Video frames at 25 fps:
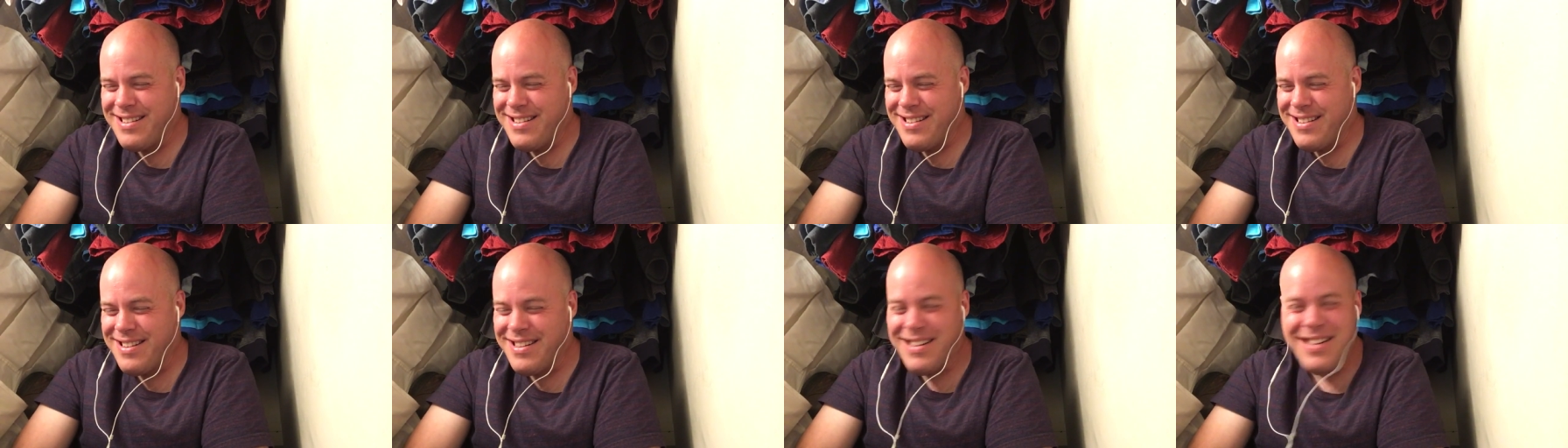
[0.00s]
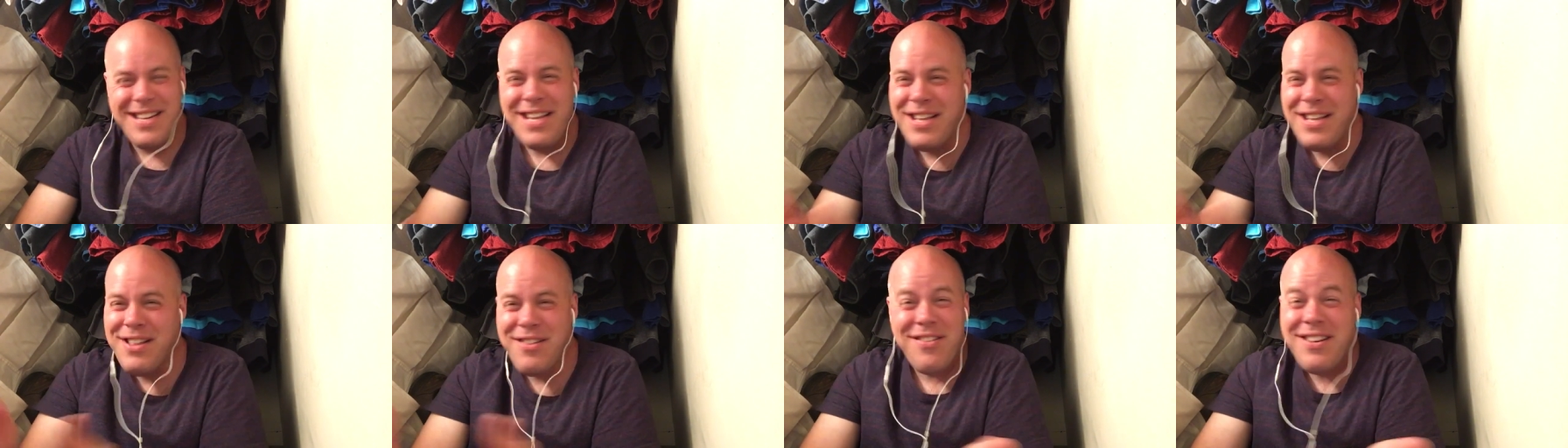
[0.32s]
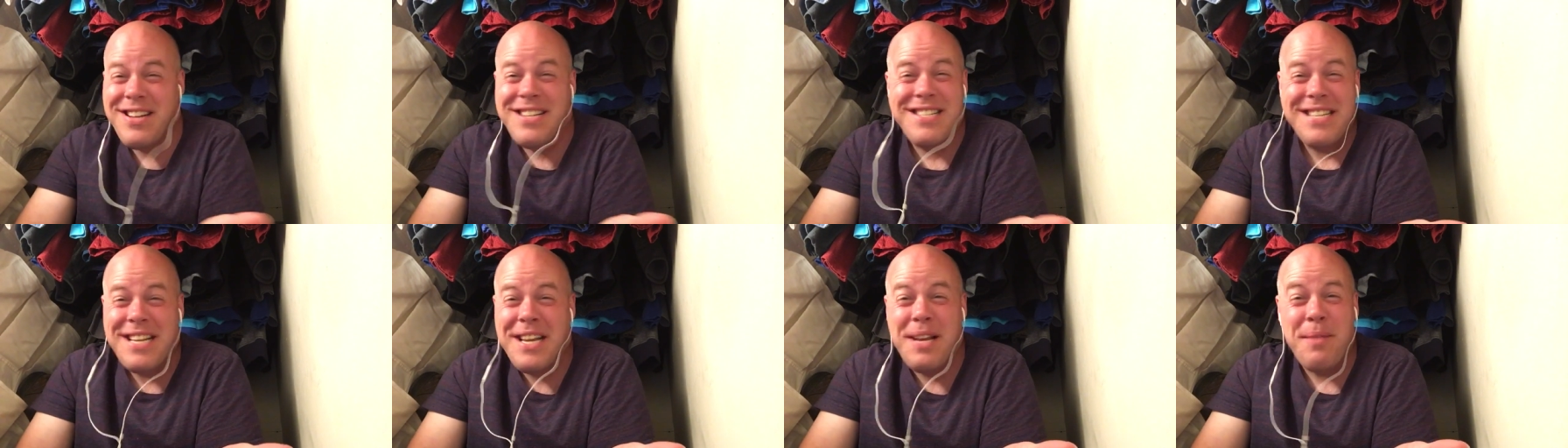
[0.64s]
neither
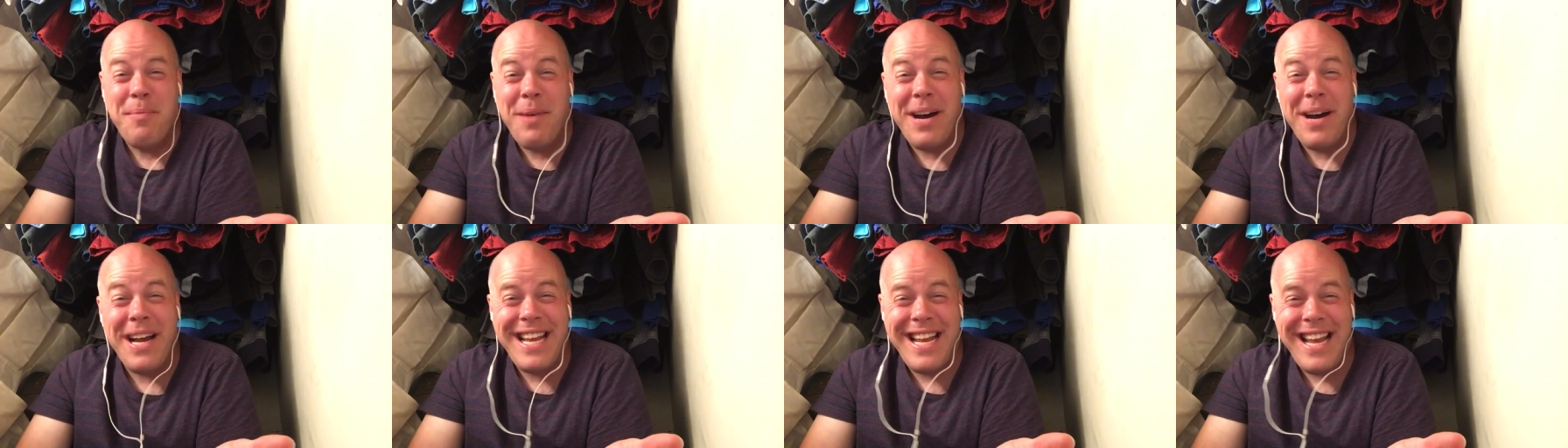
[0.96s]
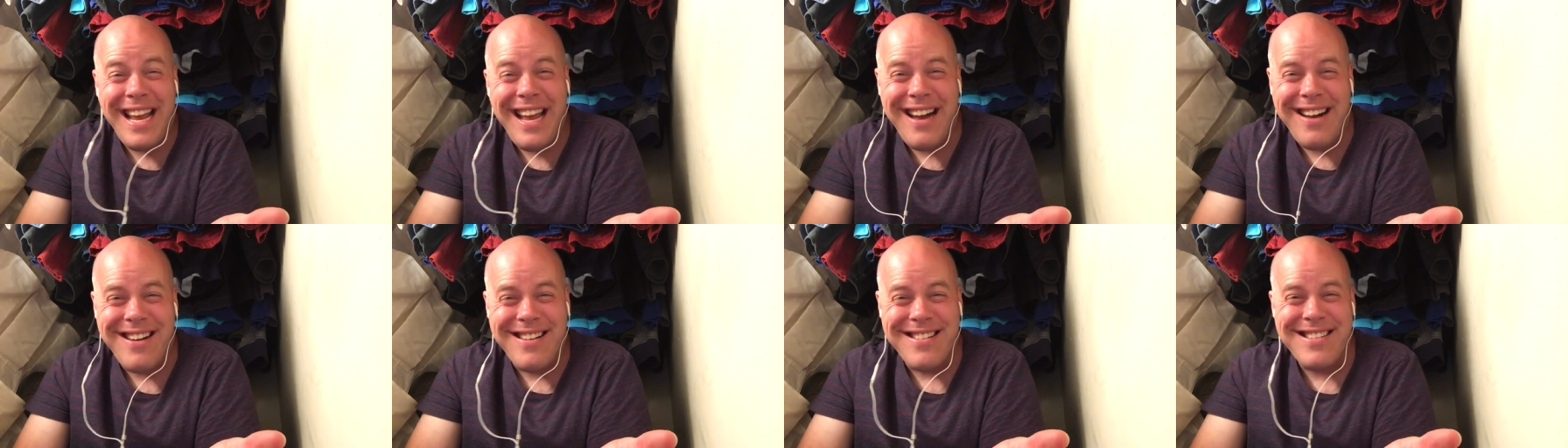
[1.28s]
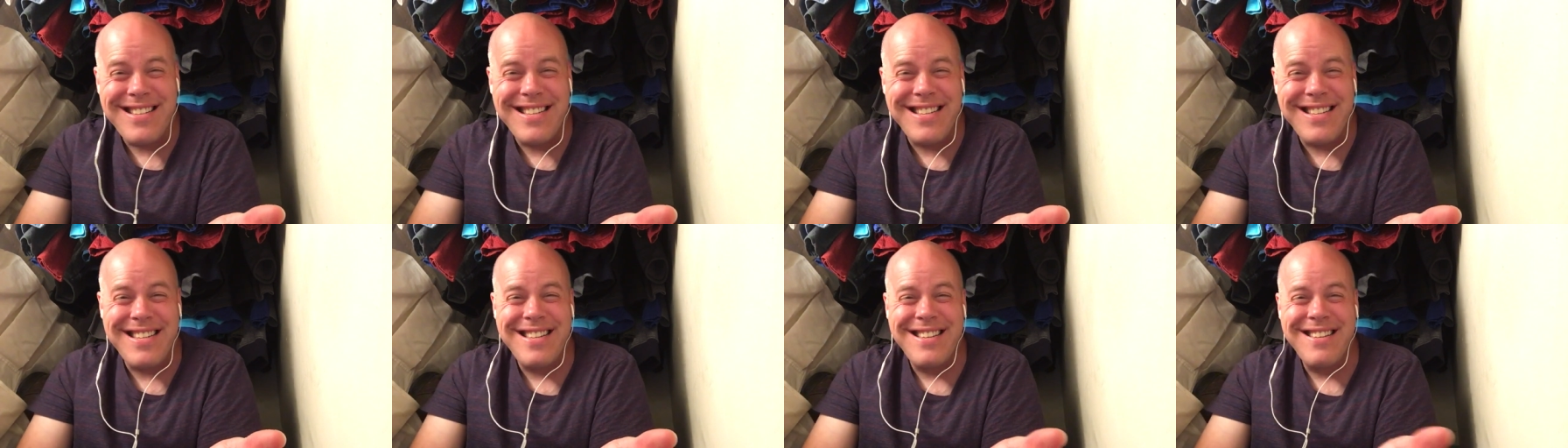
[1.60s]
does anybody
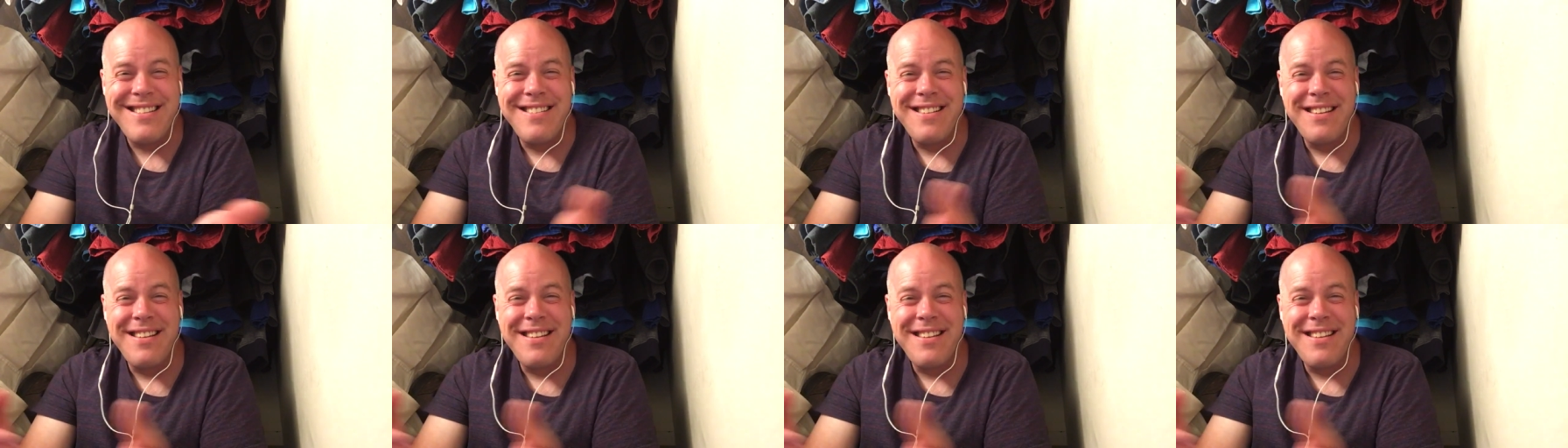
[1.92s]
else.